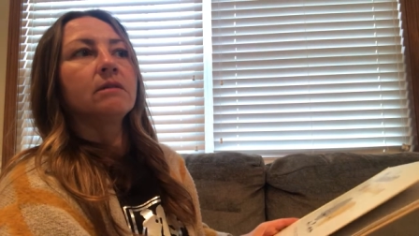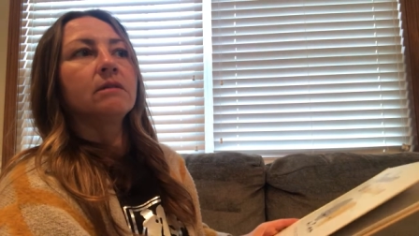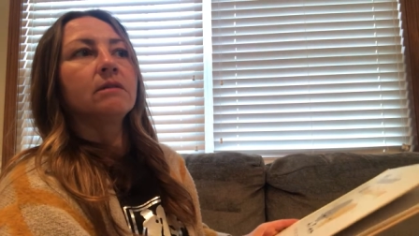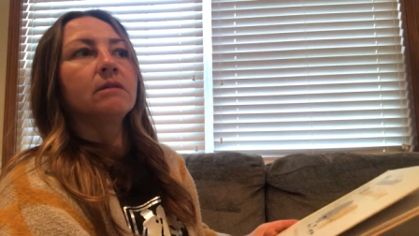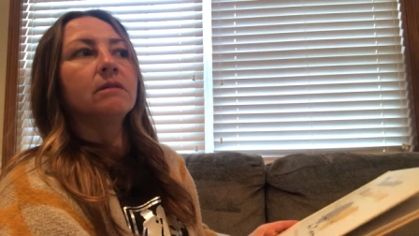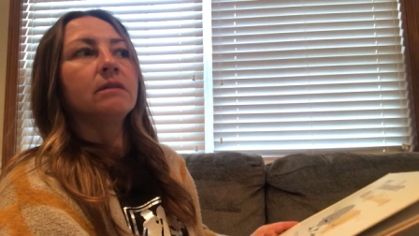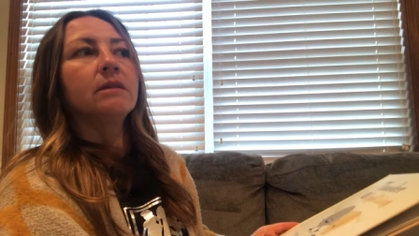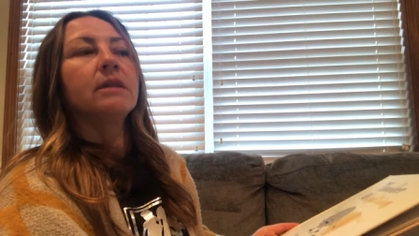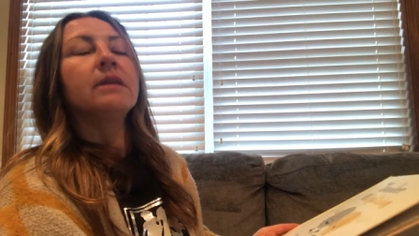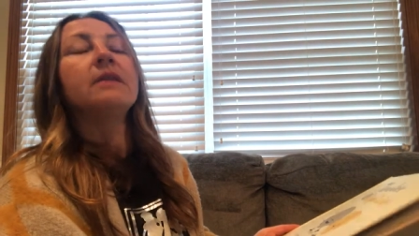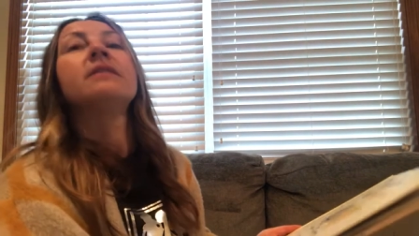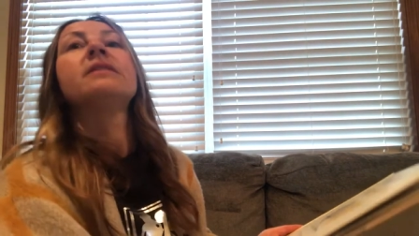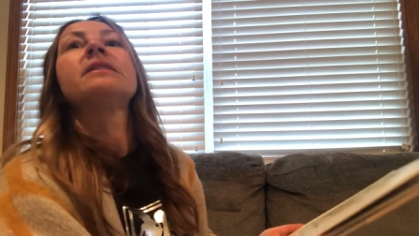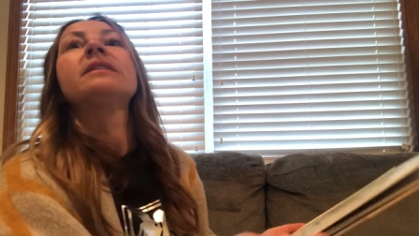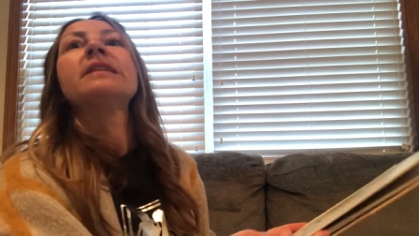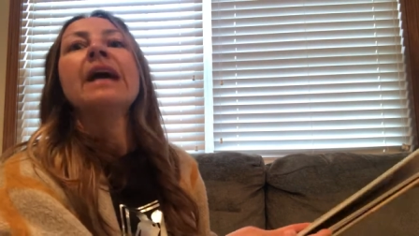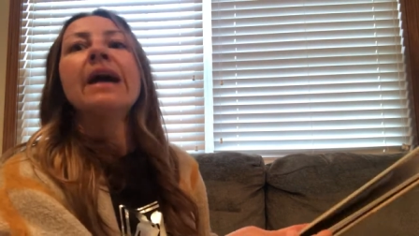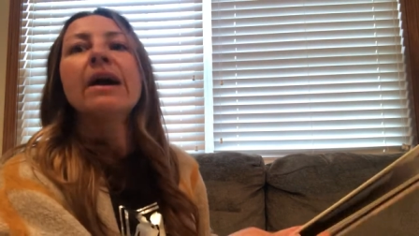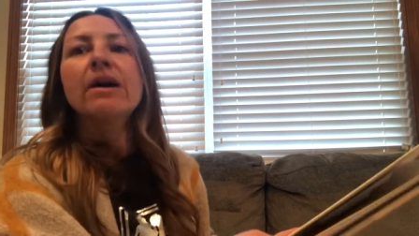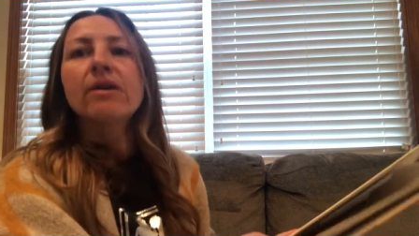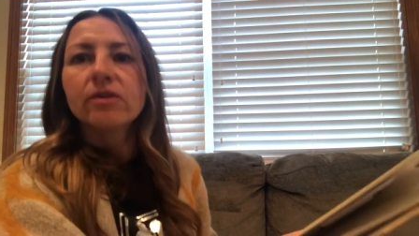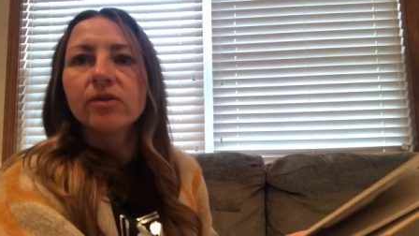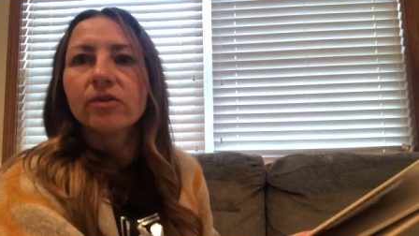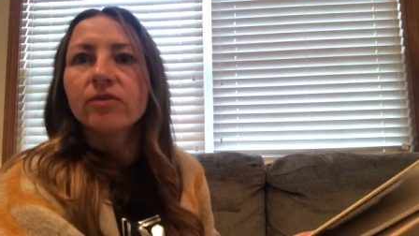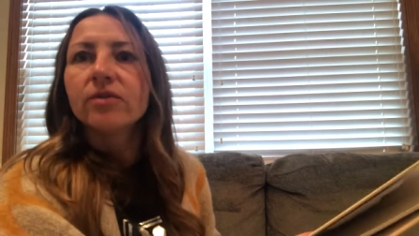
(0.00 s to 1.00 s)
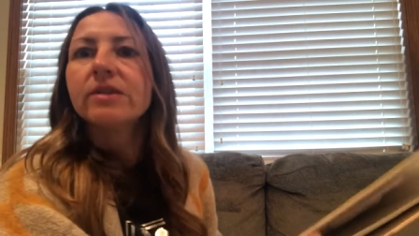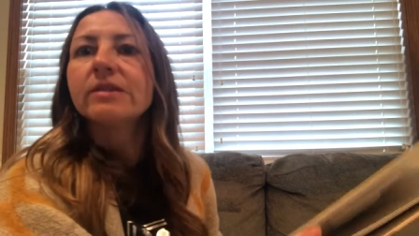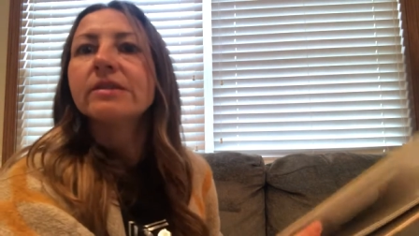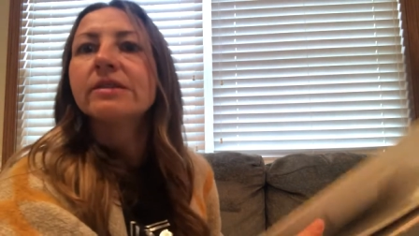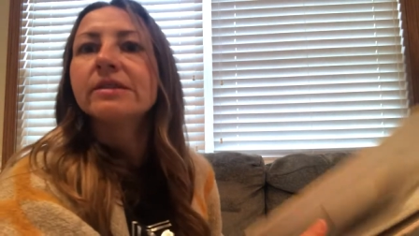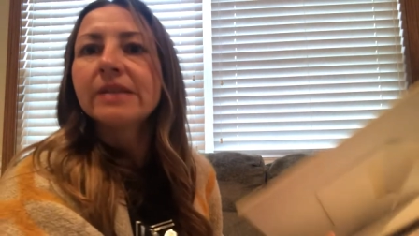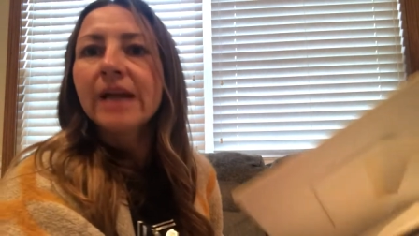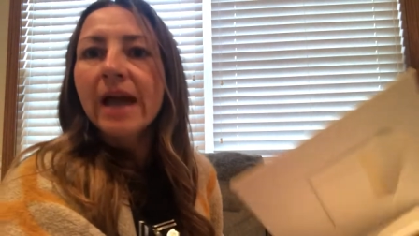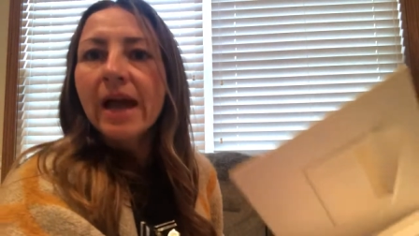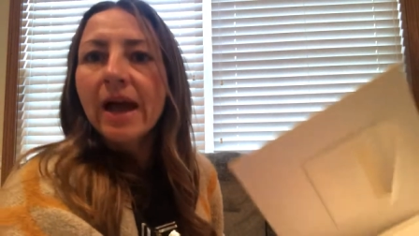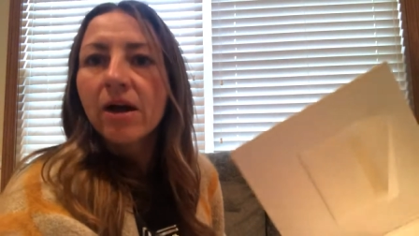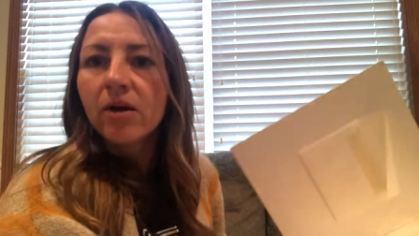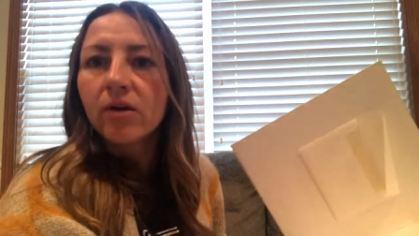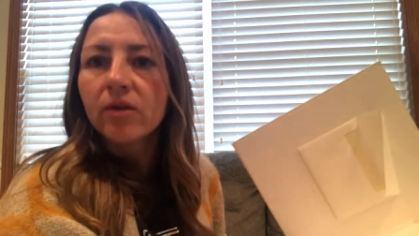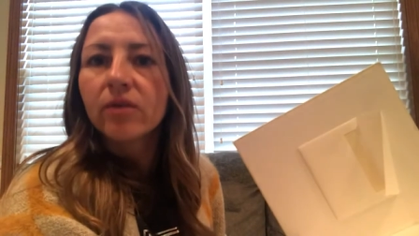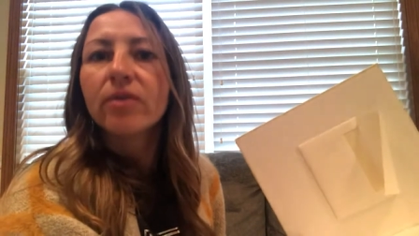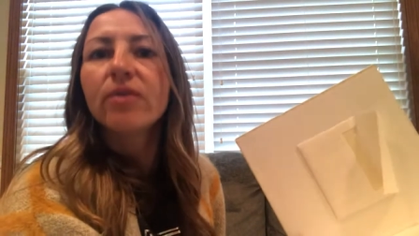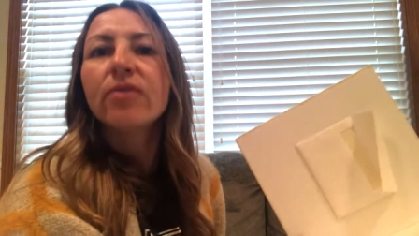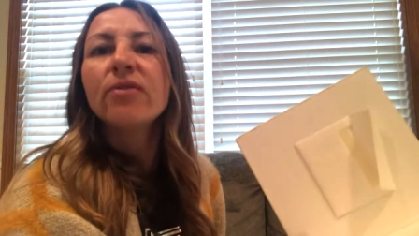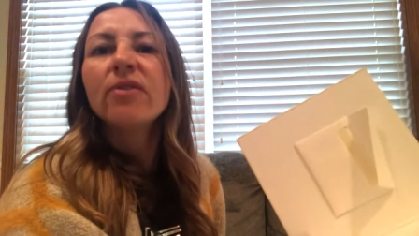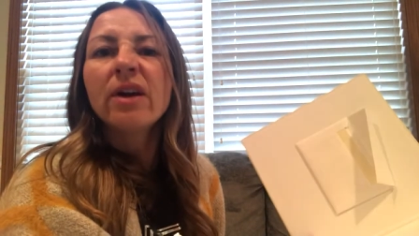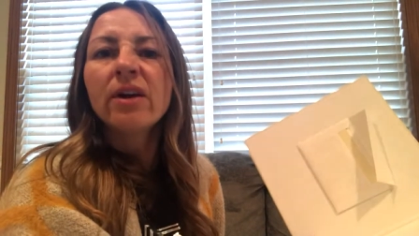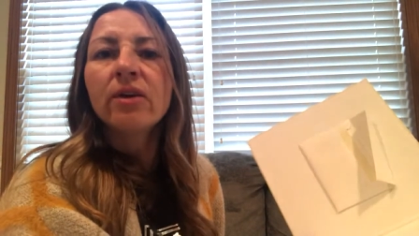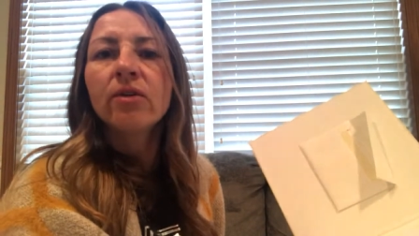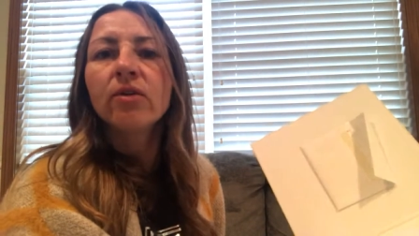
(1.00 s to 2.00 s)
the sound, or the
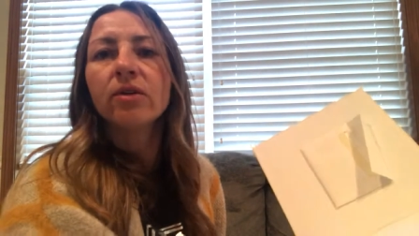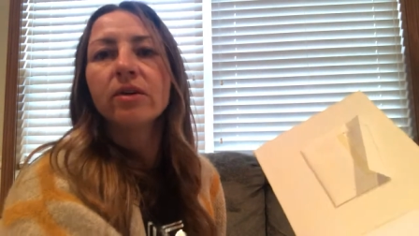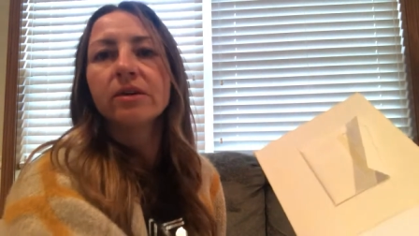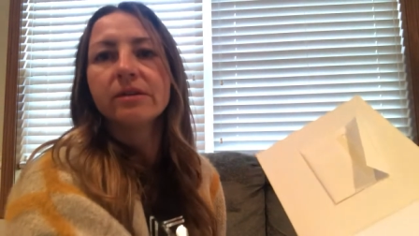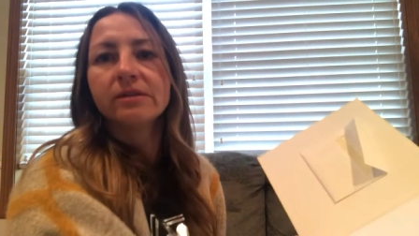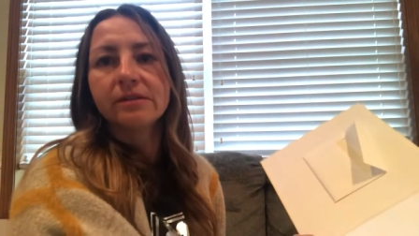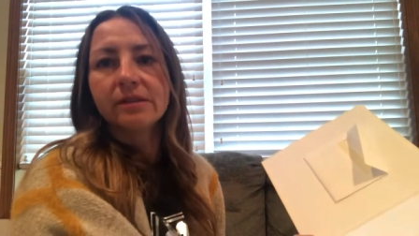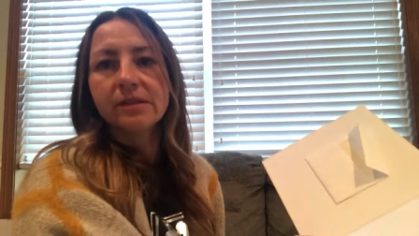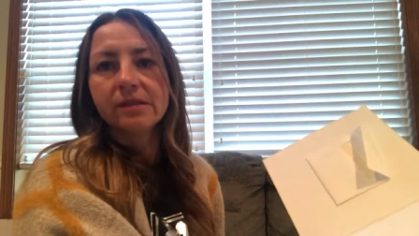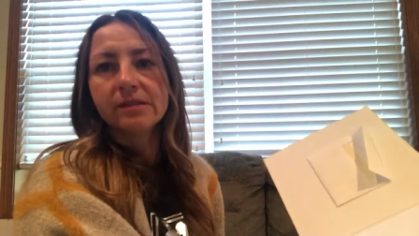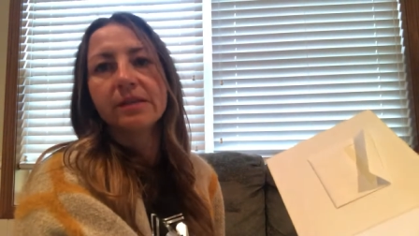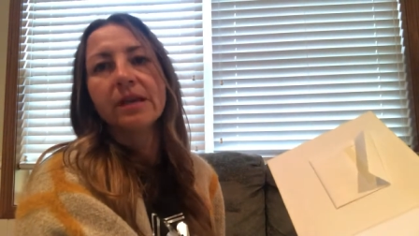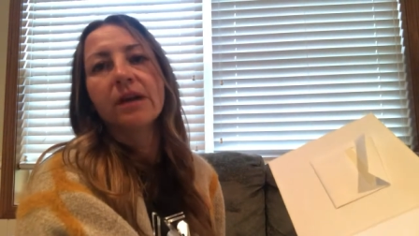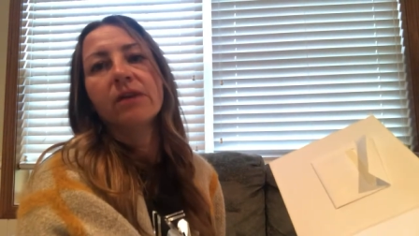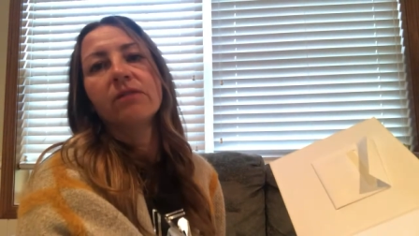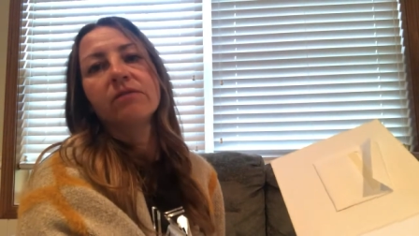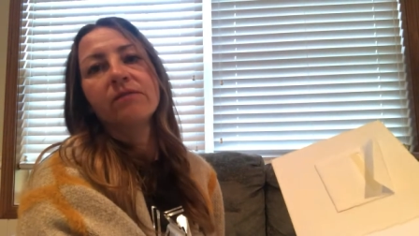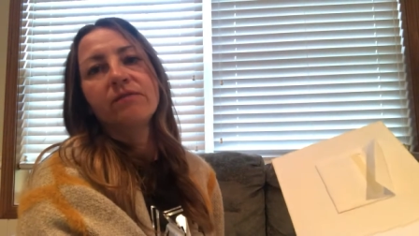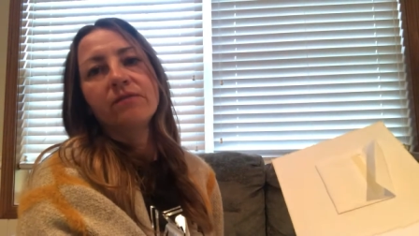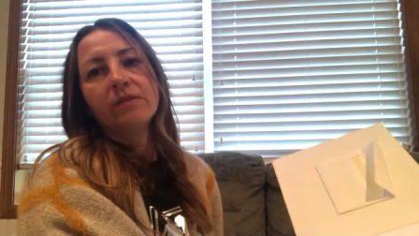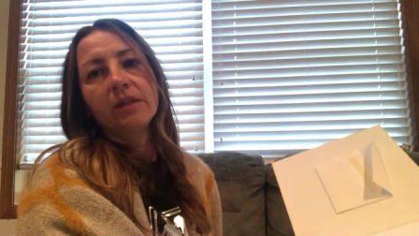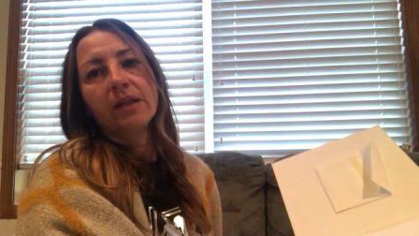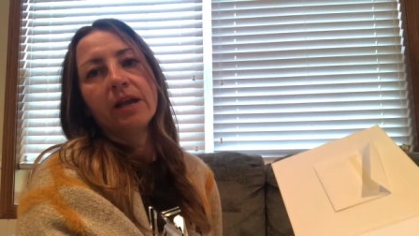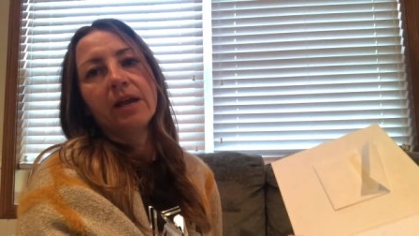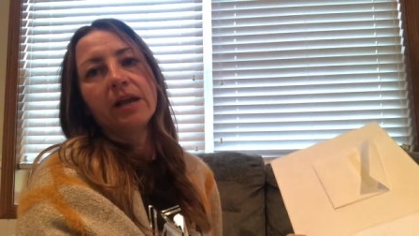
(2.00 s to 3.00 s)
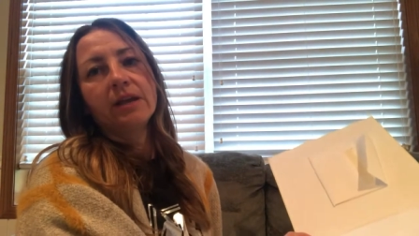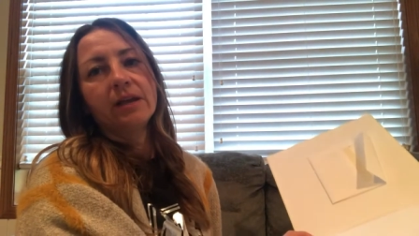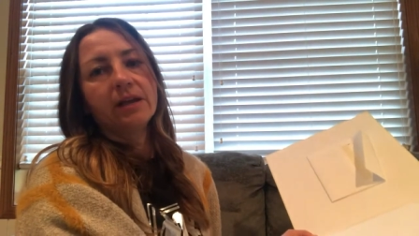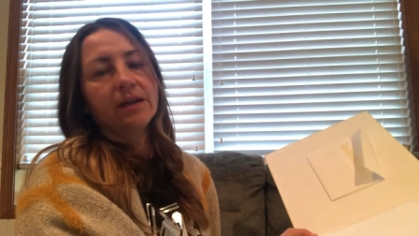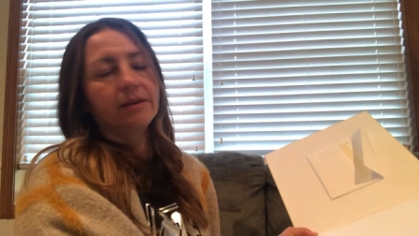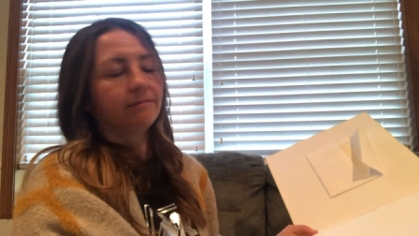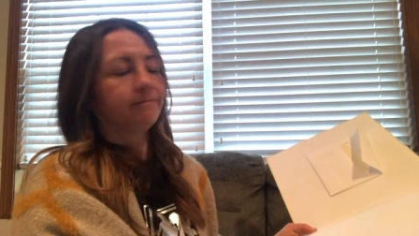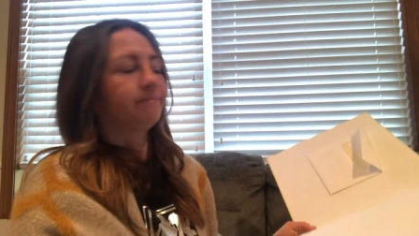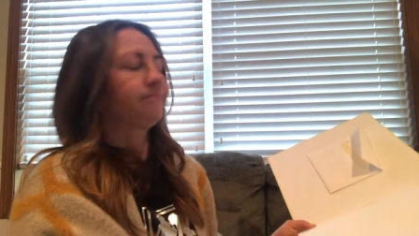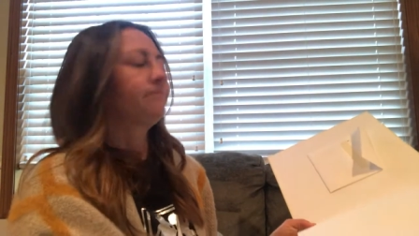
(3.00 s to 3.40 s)
thunder is the sound of the lightning.